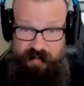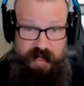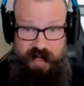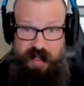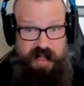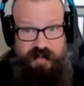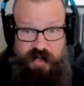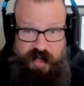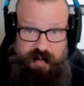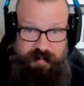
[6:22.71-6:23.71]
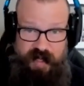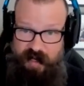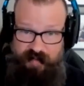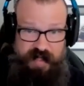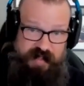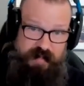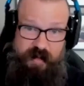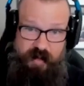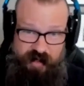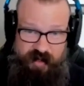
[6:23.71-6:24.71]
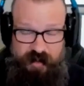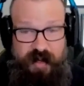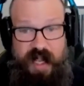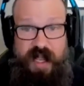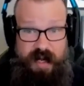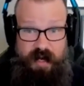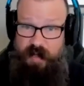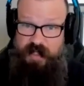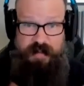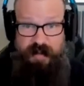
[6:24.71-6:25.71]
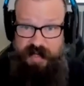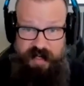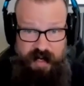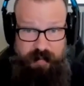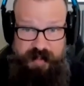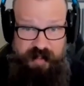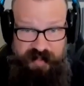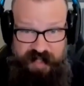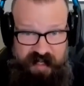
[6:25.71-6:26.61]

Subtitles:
I've got a client you can help on. I've got something you can do. Here, why don't you come over here and help us over